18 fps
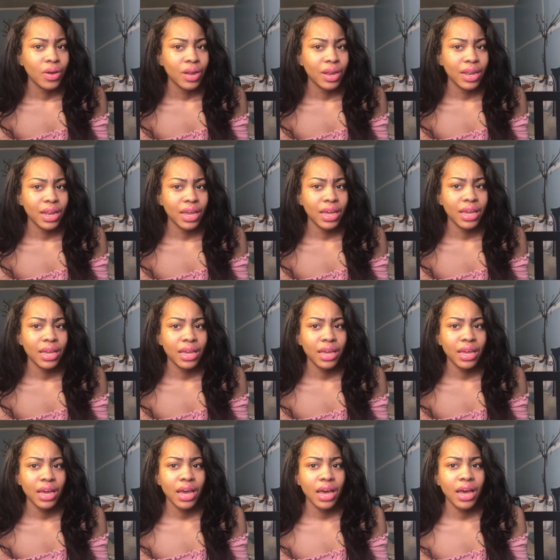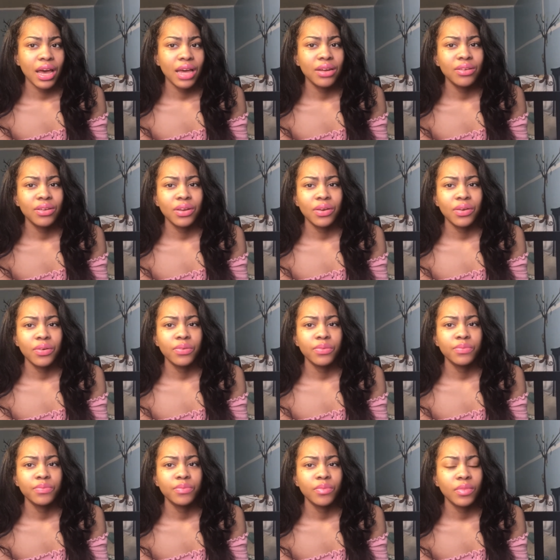Like, I don't
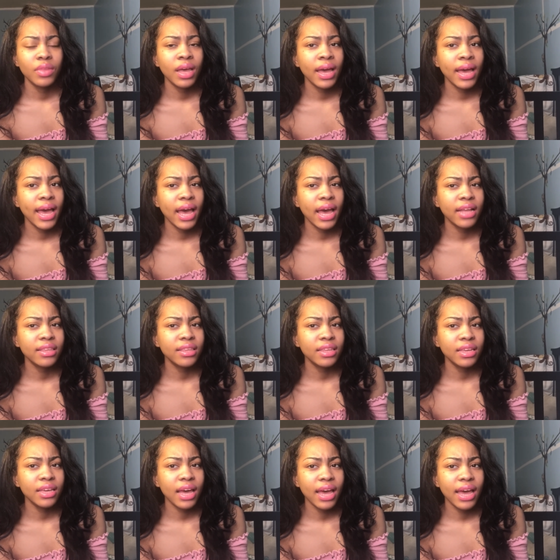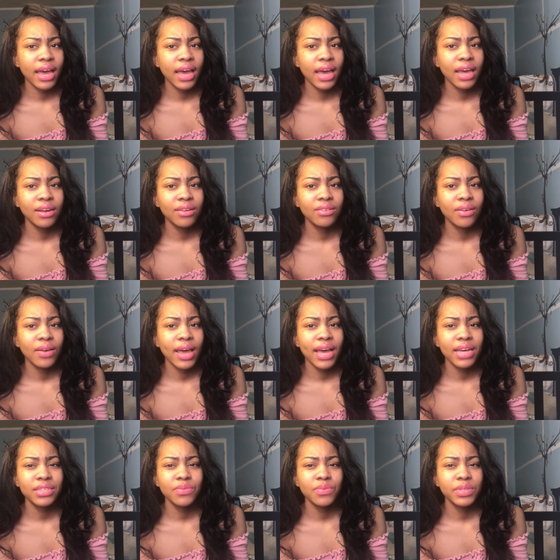know. I think I don't know.
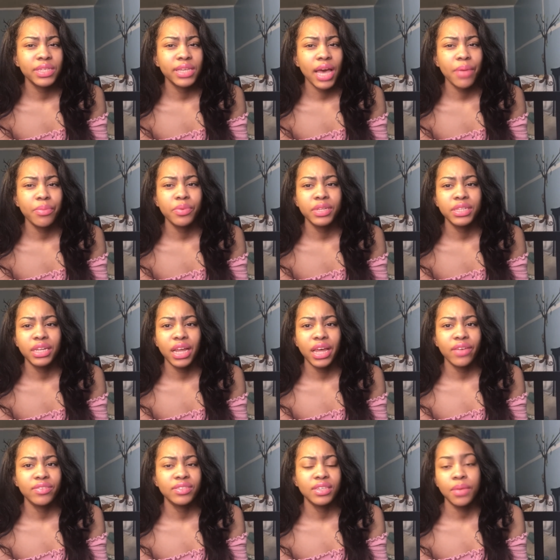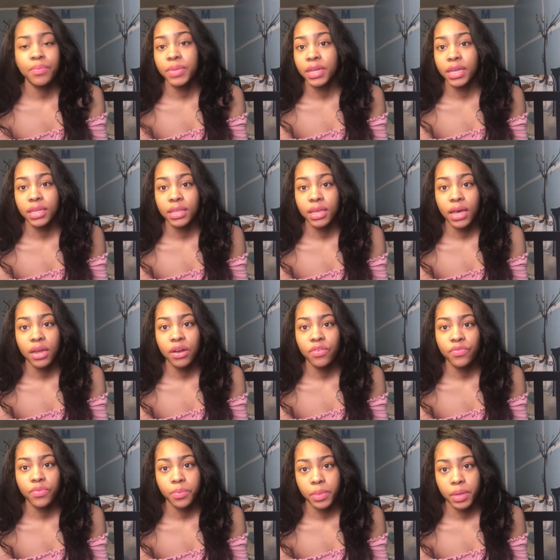I asked him if he's happy with his life. Something like that. I
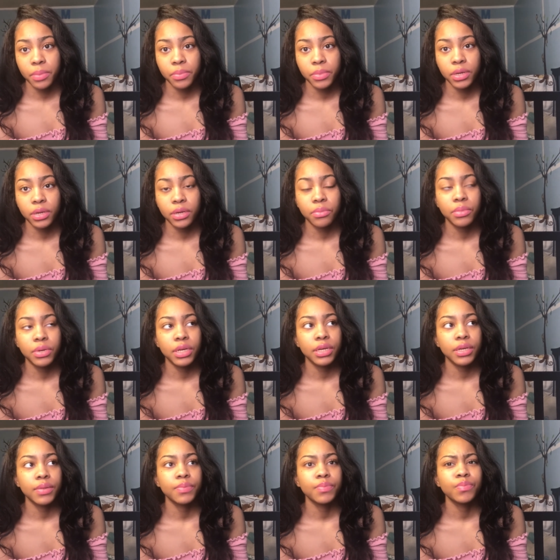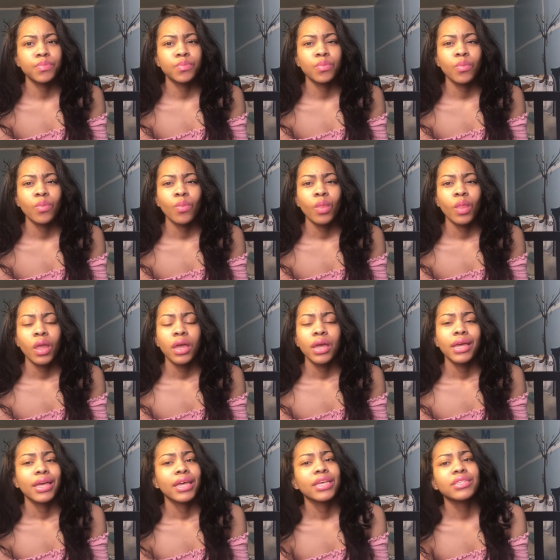don't remember, but
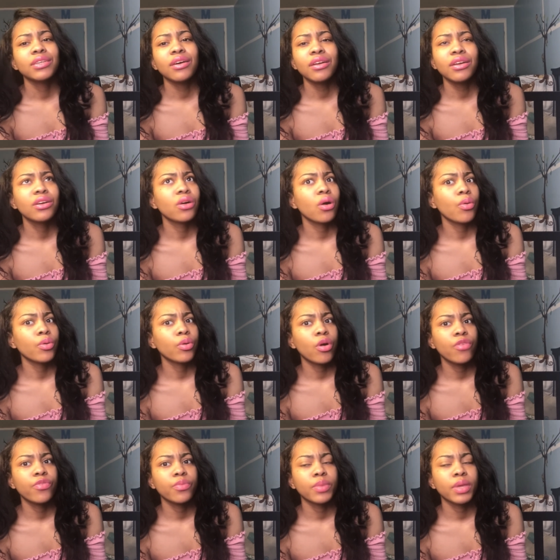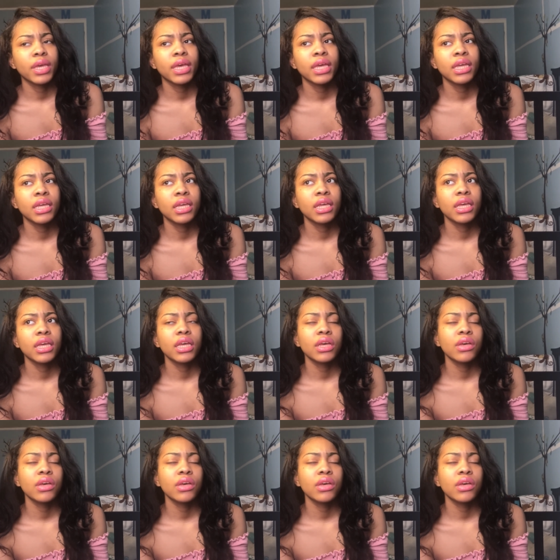he started going off of me, and